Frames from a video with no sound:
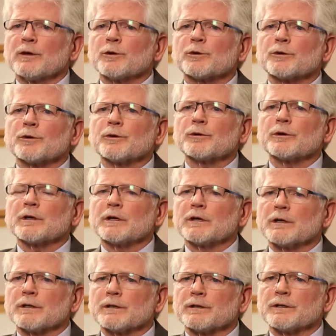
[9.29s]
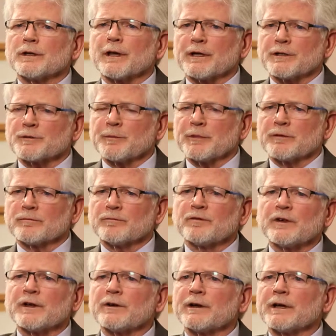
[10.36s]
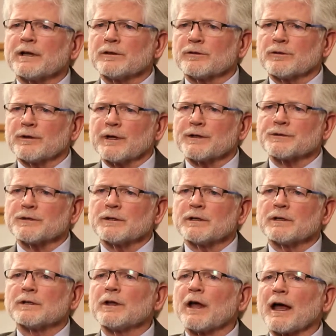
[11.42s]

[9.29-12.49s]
who has been very interested in